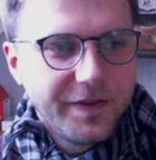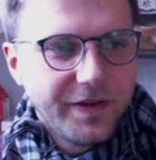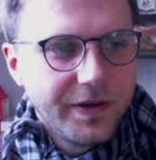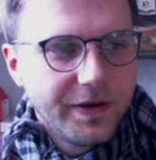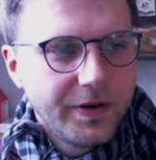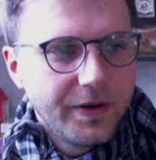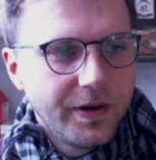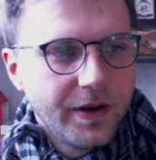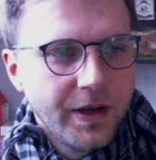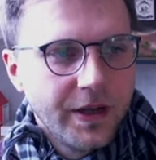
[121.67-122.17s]

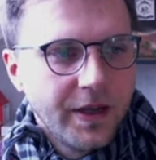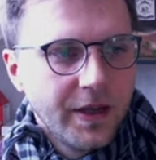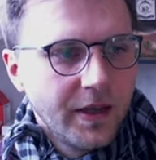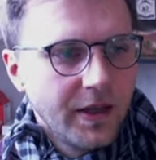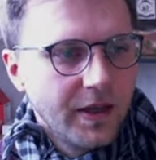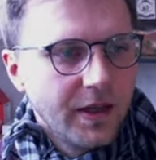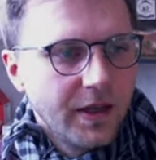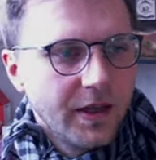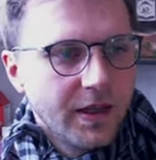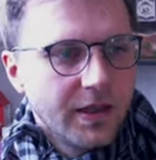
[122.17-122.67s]
here.
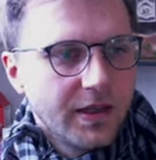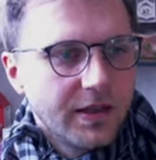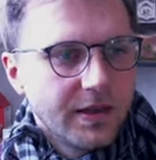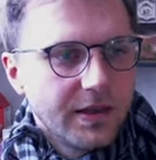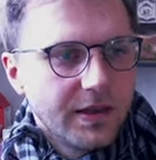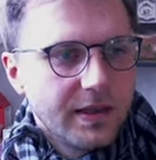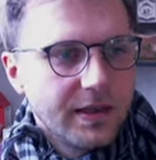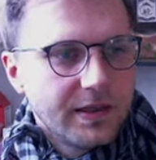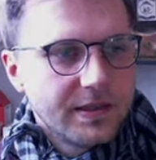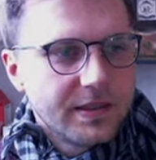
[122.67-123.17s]

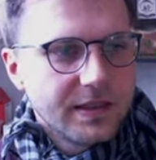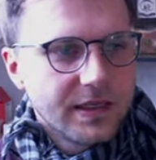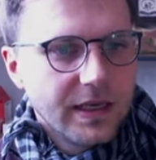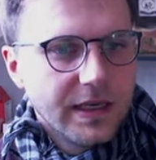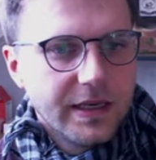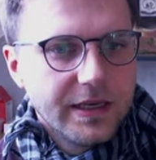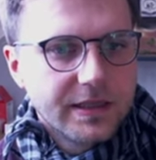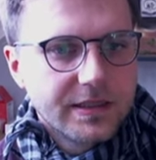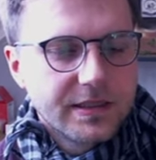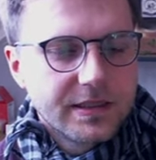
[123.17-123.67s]
This
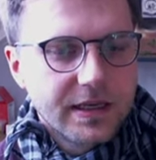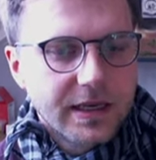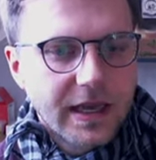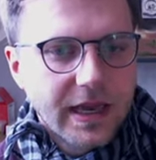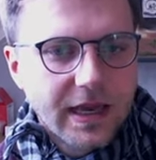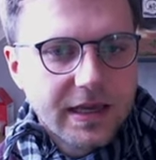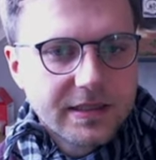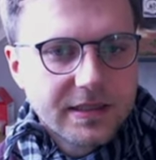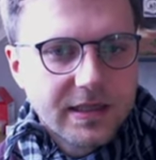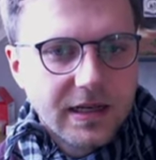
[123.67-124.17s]
is the
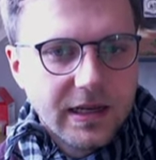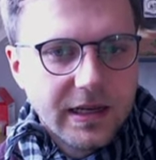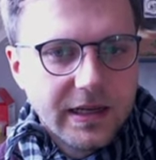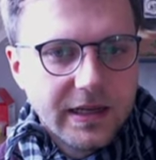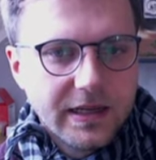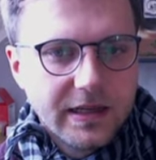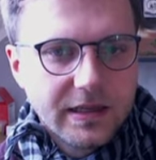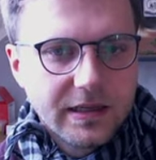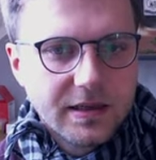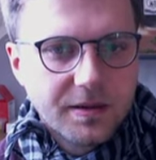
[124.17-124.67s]

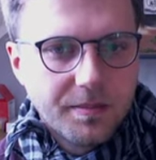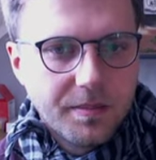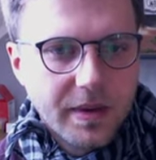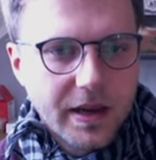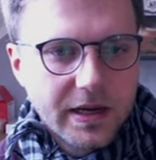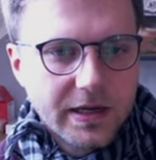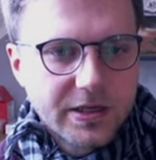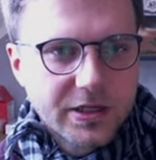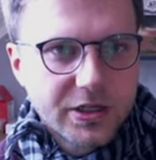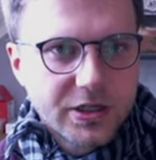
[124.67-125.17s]
castellated
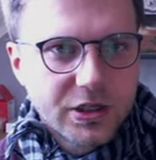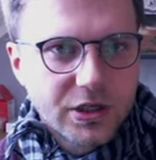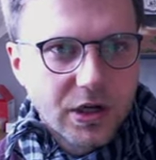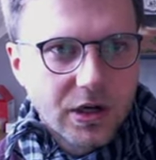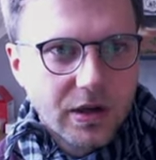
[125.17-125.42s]
mesh.